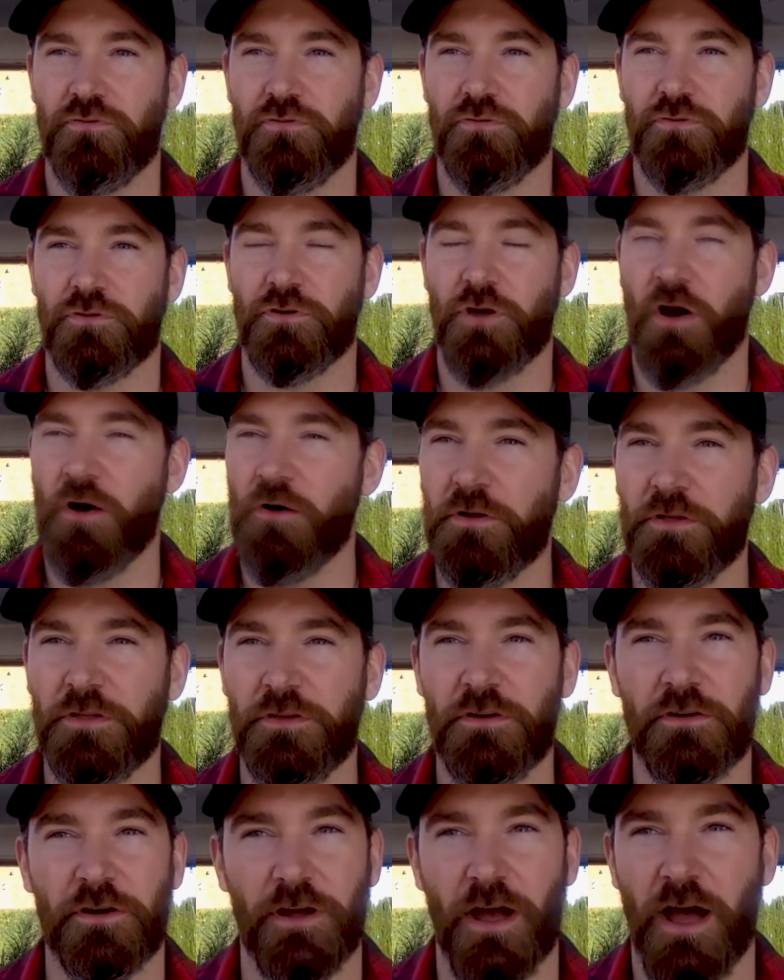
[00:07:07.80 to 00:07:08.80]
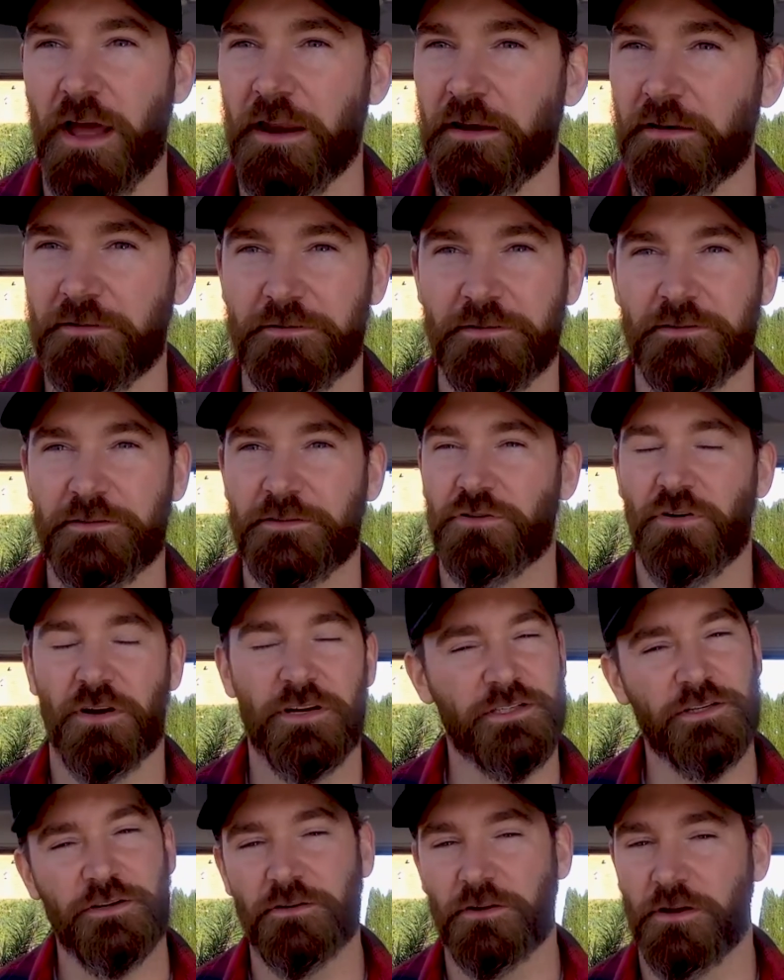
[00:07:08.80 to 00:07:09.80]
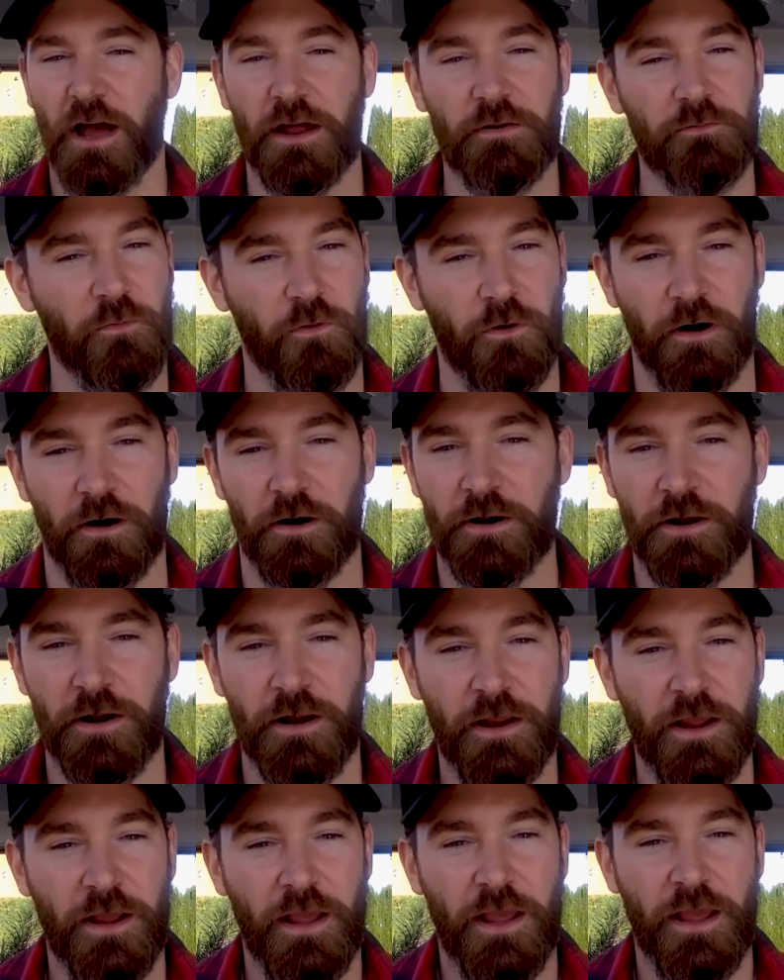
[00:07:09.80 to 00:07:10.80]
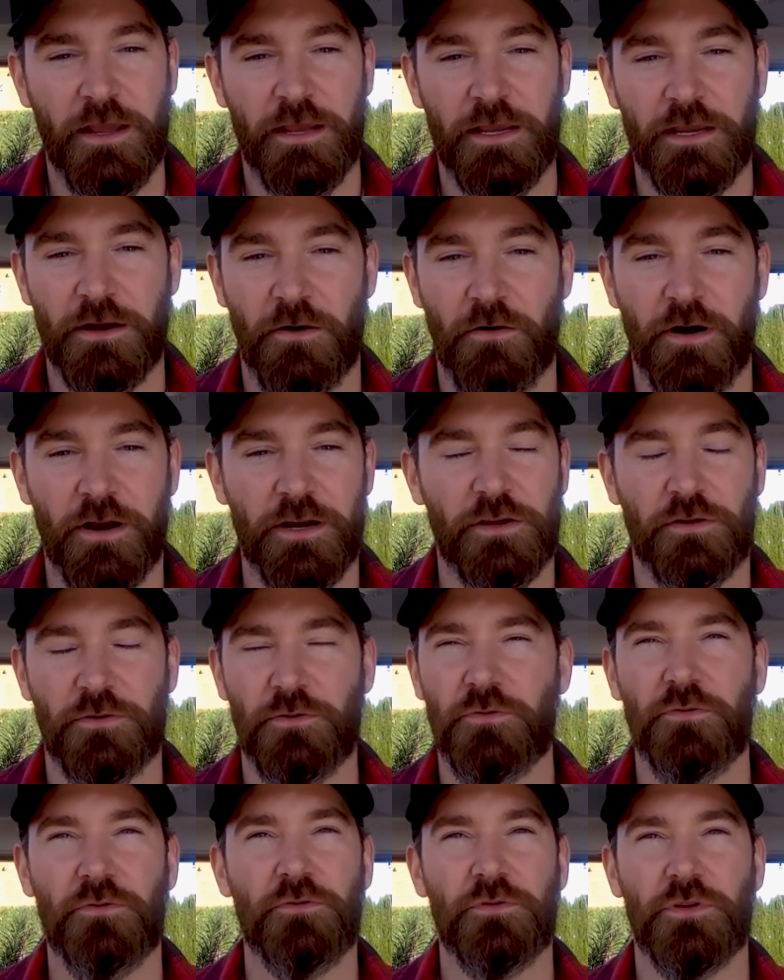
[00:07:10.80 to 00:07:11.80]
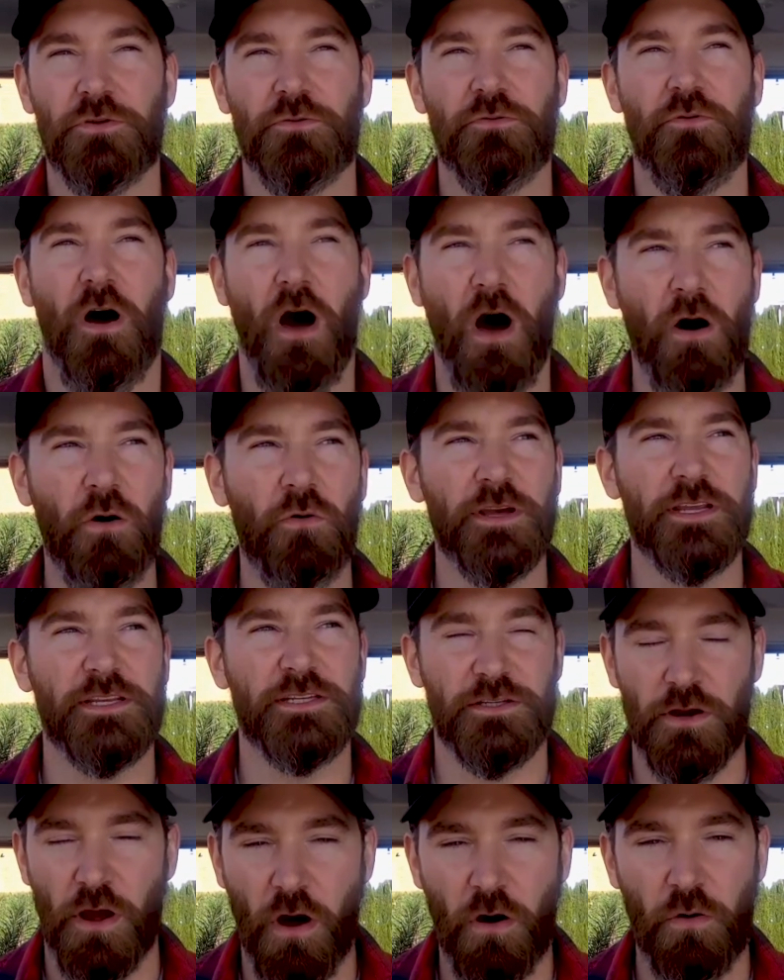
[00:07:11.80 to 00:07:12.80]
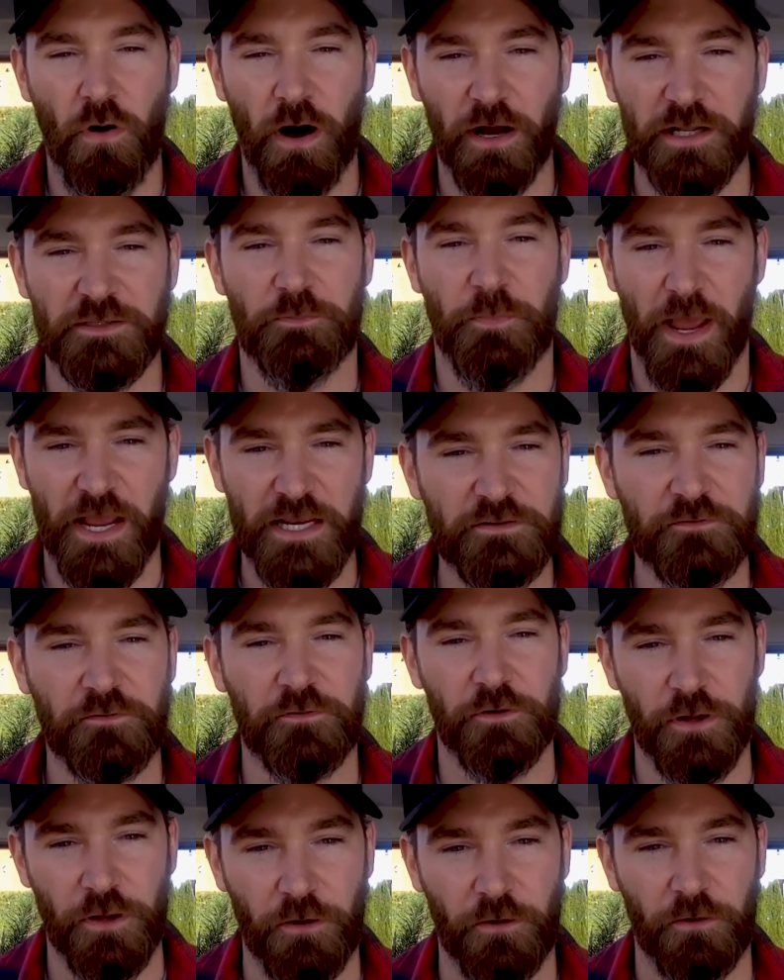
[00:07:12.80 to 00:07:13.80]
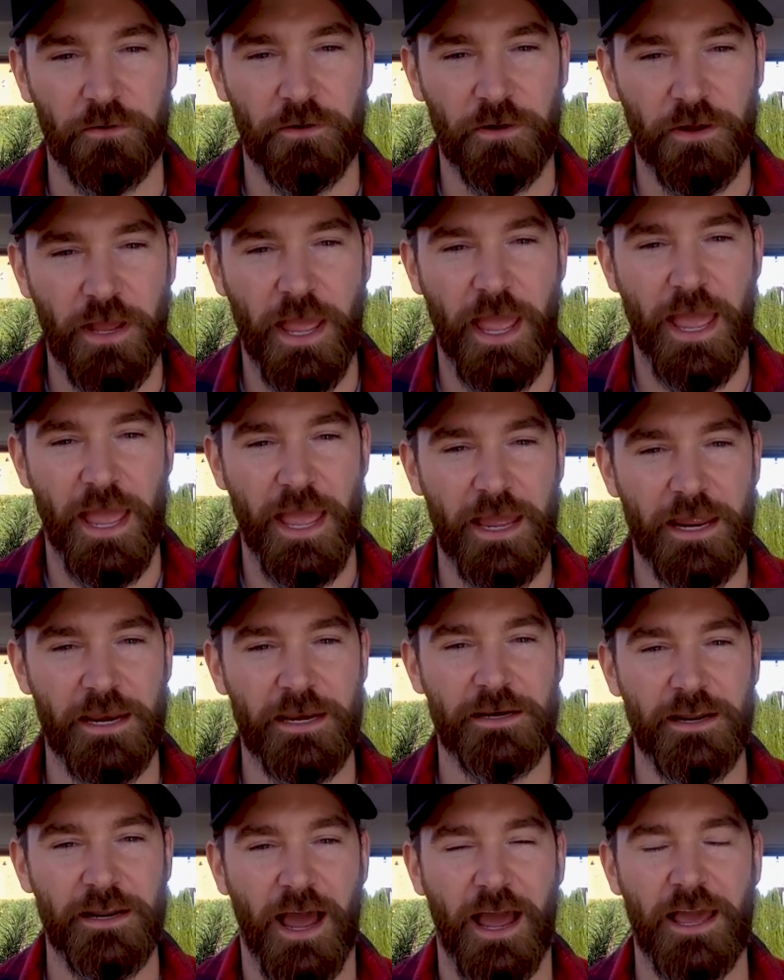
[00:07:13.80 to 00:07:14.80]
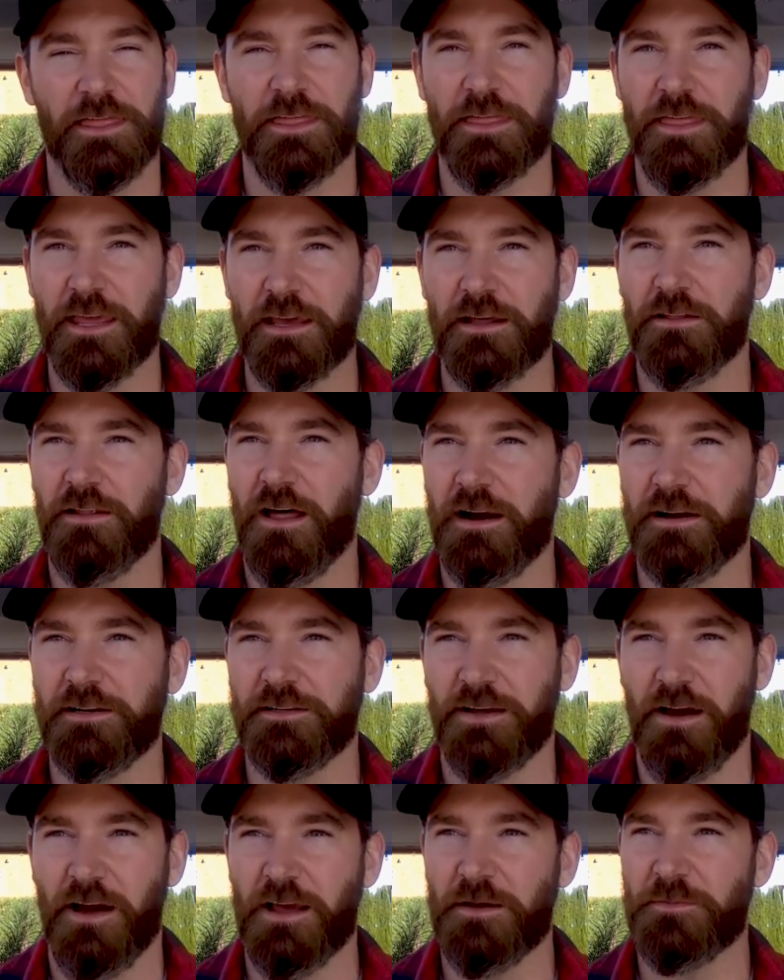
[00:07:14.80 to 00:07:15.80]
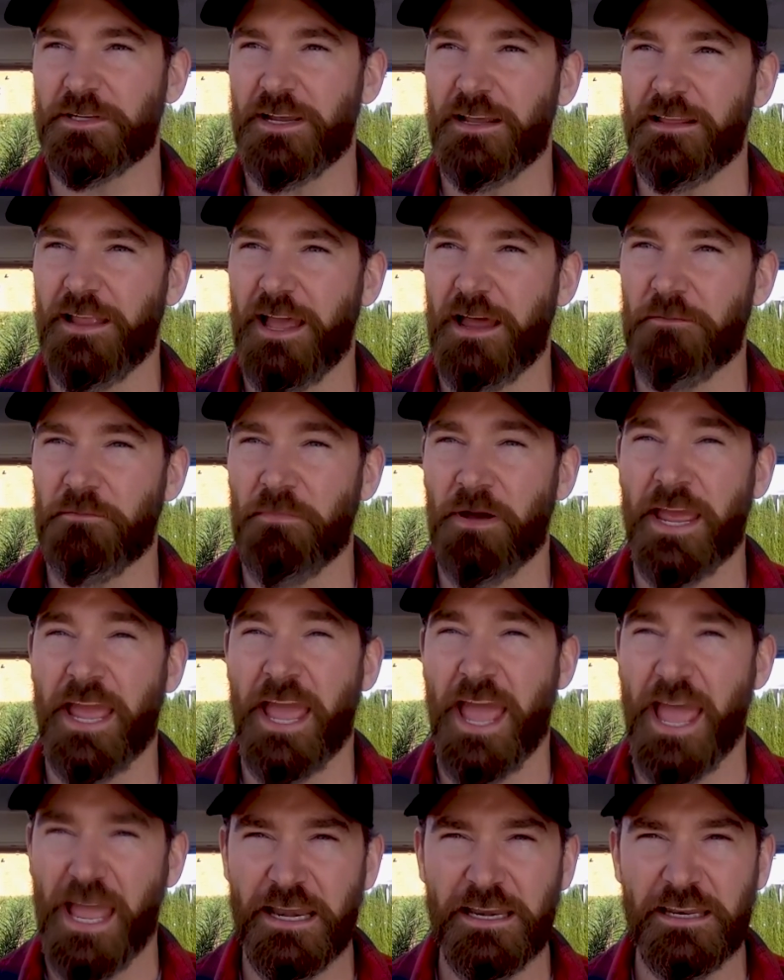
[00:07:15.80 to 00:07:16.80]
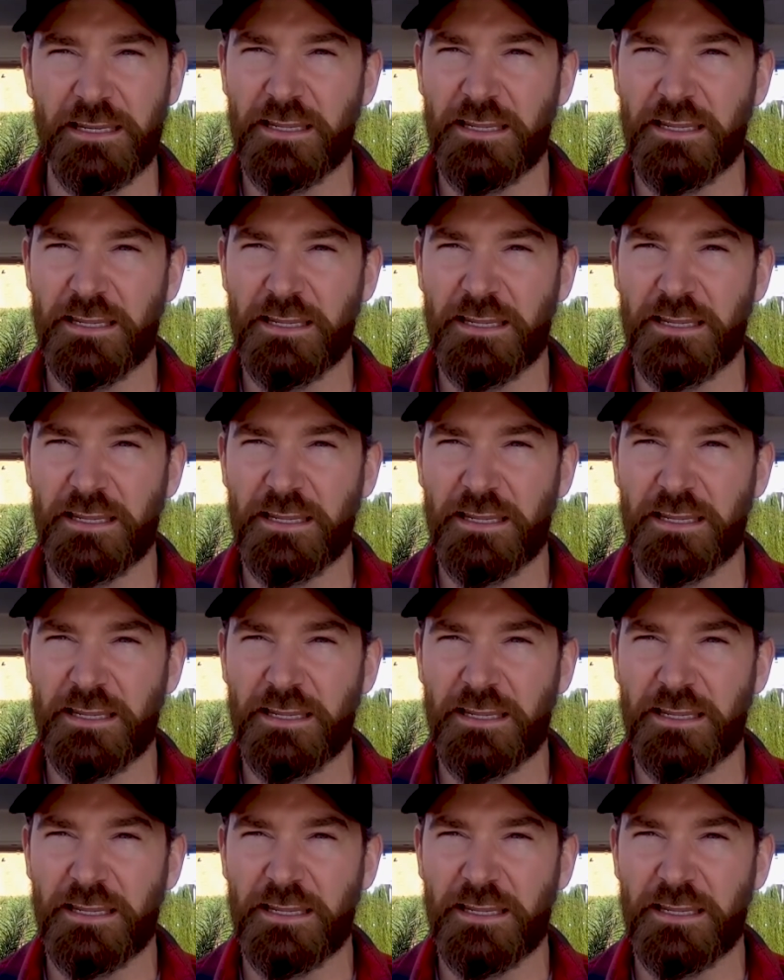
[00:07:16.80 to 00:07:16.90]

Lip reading: Go with your gut. Trust your gut more. You know what? You always know what's best for you. And I think a lot of times I let my head